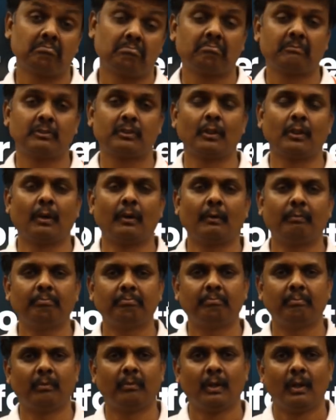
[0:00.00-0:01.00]

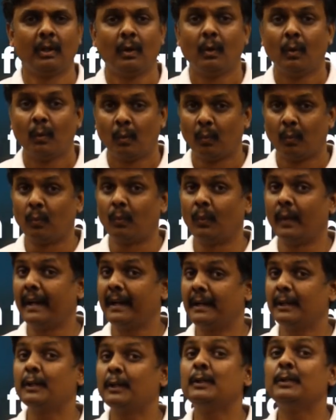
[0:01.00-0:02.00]
So,
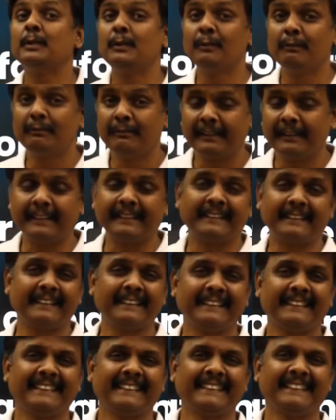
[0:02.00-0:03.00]
where do you
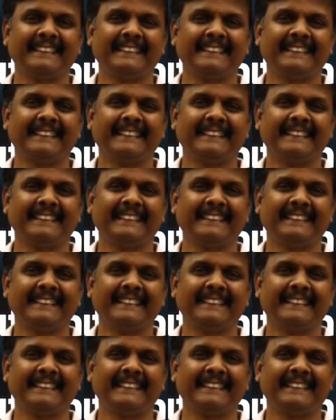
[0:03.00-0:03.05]
fit?